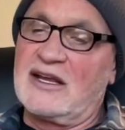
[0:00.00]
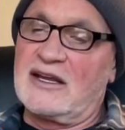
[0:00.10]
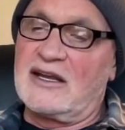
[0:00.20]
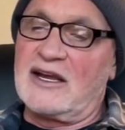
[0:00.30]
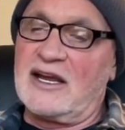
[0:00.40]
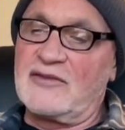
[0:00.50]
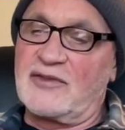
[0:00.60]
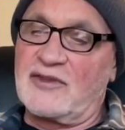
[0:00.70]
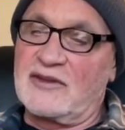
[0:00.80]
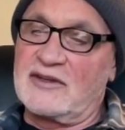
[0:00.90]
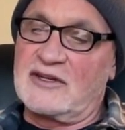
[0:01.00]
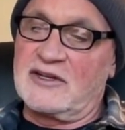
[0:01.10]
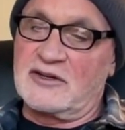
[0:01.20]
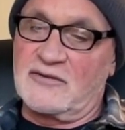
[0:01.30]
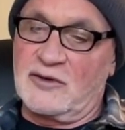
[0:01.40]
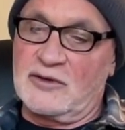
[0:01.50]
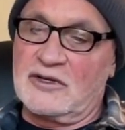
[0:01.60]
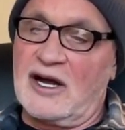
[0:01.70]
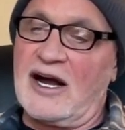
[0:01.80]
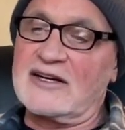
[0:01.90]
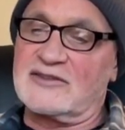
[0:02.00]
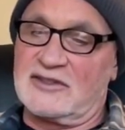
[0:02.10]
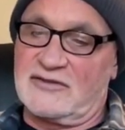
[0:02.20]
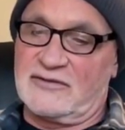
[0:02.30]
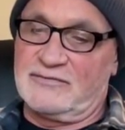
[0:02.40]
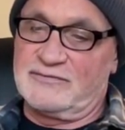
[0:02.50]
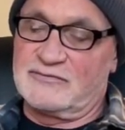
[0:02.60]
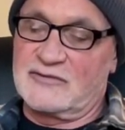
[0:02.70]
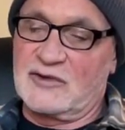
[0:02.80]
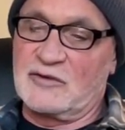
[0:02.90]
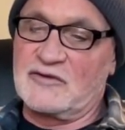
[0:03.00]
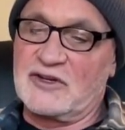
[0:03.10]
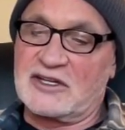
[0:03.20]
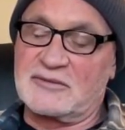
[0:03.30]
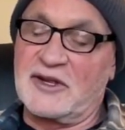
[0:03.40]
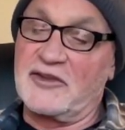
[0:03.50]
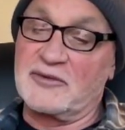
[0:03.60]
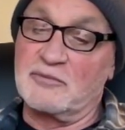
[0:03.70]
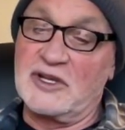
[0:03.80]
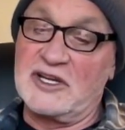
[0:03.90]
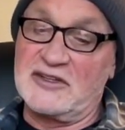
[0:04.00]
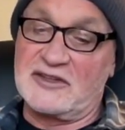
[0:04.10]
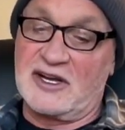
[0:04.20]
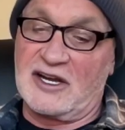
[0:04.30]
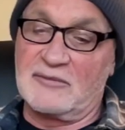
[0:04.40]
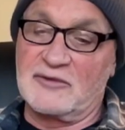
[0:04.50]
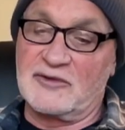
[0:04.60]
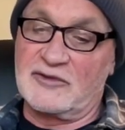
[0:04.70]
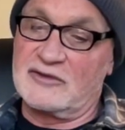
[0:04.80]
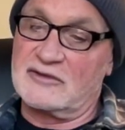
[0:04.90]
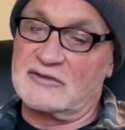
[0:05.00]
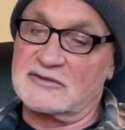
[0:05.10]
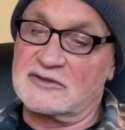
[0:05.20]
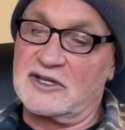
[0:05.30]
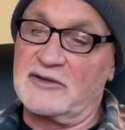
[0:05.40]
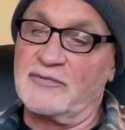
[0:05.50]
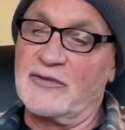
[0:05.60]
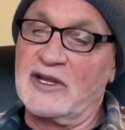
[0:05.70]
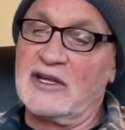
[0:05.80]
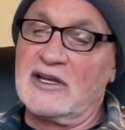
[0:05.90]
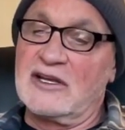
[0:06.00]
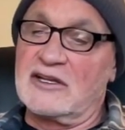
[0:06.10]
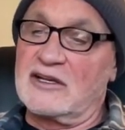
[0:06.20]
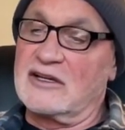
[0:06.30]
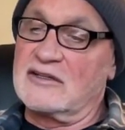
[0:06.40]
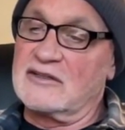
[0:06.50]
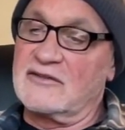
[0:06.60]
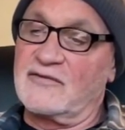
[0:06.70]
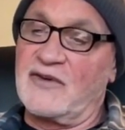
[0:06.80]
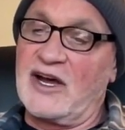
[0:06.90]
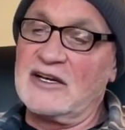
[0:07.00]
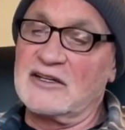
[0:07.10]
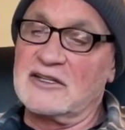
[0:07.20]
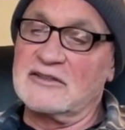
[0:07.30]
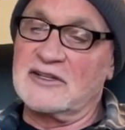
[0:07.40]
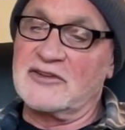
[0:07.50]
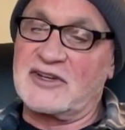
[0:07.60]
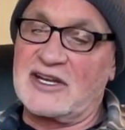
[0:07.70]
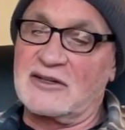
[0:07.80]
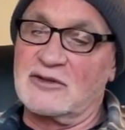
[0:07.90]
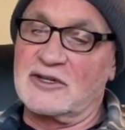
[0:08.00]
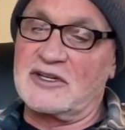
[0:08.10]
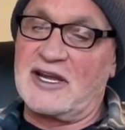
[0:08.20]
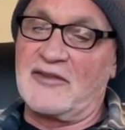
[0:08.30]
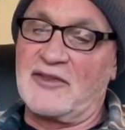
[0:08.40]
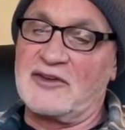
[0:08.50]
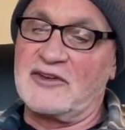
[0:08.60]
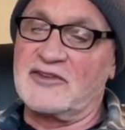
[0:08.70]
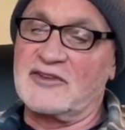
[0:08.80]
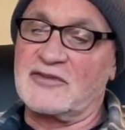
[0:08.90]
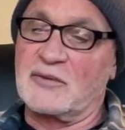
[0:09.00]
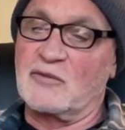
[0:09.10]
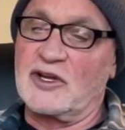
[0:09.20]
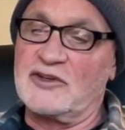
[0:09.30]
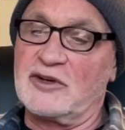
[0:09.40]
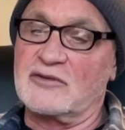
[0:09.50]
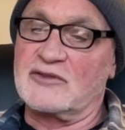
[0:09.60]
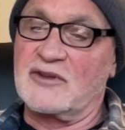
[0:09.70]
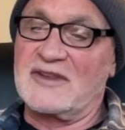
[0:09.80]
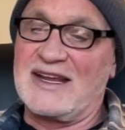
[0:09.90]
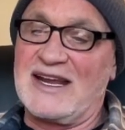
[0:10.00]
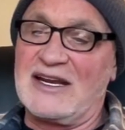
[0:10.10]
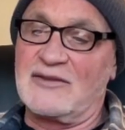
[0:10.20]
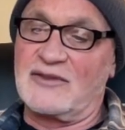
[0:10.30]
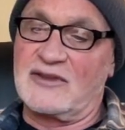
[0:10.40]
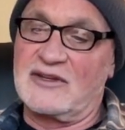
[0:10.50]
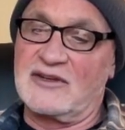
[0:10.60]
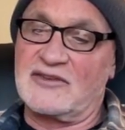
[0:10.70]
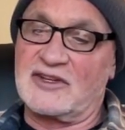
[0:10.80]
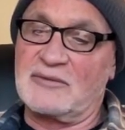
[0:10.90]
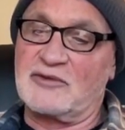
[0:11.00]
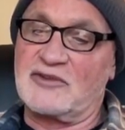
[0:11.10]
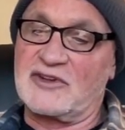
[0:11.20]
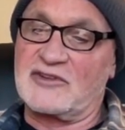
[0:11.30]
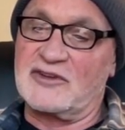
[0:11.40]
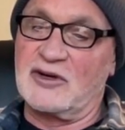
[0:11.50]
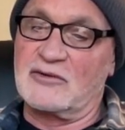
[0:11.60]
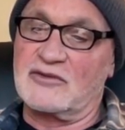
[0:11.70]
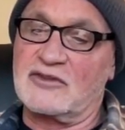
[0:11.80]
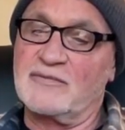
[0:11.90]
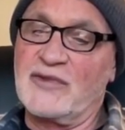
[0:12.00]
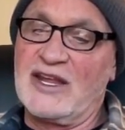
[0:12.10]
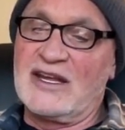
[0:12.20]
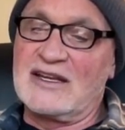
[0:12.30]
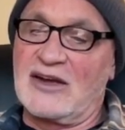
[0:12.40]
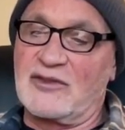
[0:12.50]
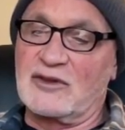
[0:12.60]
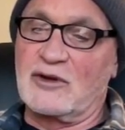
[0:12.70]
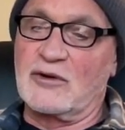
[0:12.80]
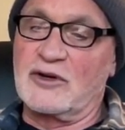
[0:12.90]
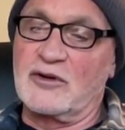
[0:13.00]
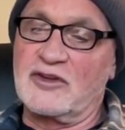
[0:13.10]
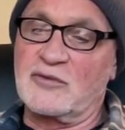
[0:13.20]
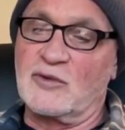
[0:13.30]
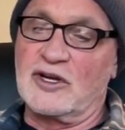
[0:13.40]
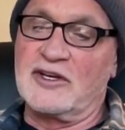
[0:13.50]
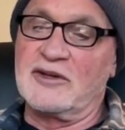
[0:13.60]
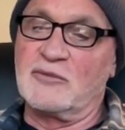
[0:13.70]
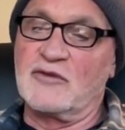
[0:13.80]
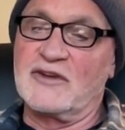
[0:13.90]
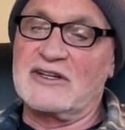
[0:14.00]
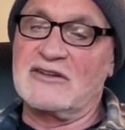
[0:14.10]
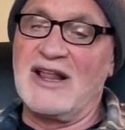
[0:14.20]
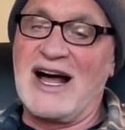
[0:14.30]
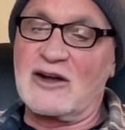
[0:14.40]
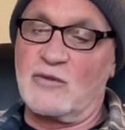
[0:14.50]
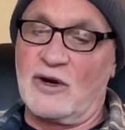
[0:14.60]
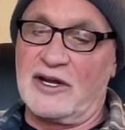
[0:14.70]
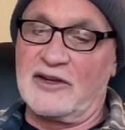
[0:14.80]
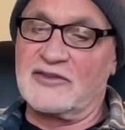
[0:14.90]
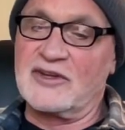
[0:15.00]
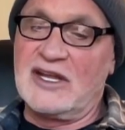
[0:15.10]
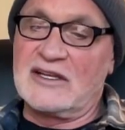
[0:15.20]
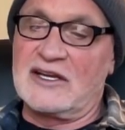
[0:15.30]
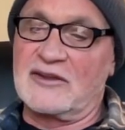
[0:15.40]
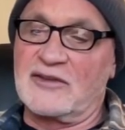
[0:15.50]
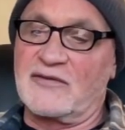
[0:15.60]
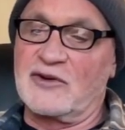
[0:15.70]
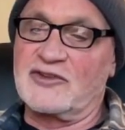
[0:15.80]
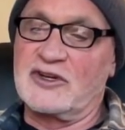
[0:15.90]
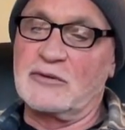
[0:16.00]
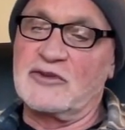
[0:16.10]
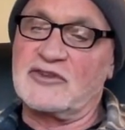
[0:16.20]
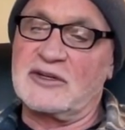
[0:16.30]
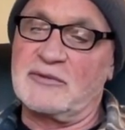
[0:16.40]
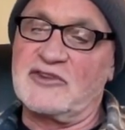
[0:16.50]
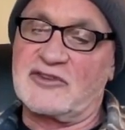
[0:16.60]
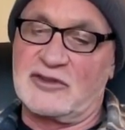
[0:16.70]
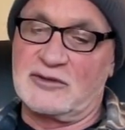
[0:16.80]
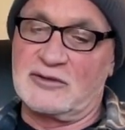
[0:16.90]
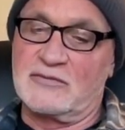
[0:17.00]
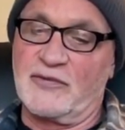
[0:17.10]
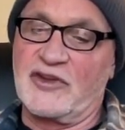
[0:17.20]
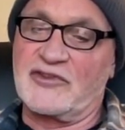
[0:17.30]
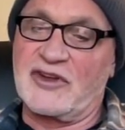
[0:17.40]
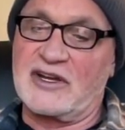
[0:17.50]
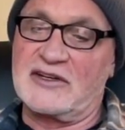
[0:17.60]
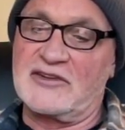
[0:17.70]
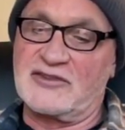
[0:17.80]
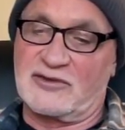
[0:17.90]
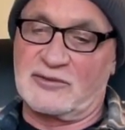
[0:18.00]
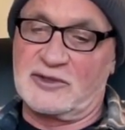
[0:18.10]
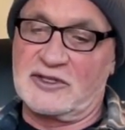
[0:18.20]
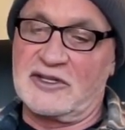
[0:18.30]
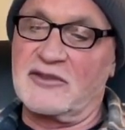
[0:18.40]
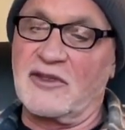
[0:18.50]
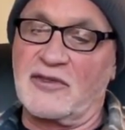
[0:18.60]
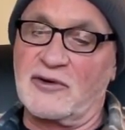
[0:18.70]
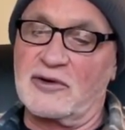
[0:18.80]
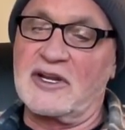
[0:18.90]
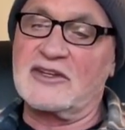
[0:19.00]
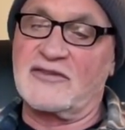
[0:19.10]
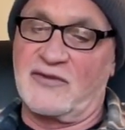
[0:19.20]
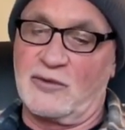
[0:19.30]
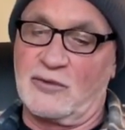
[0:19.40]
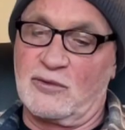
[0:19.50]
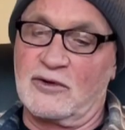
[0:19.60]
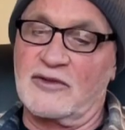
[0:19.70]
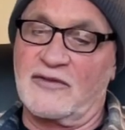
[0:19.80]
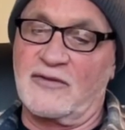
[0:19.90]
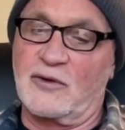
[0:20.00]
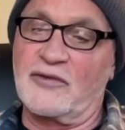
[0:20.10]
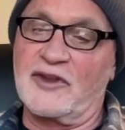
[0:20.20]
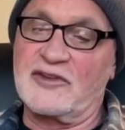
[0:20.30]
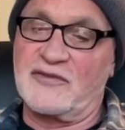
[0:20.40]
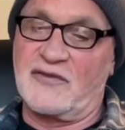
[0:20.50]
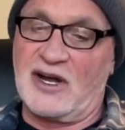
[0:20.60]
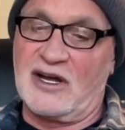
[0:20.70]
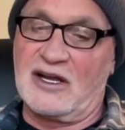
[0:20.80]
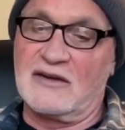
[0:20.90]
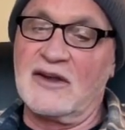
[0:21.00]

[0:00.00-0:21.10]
8th interval, octave. We've talked about this many times, okay? Finally, let's take a look at the distance from one note to the 8th. Skip 6 notes. Count the lower note as 1, moving clockwise. Count the first note we skip as 2, the second as 3, the third as 4, the fourth as 5,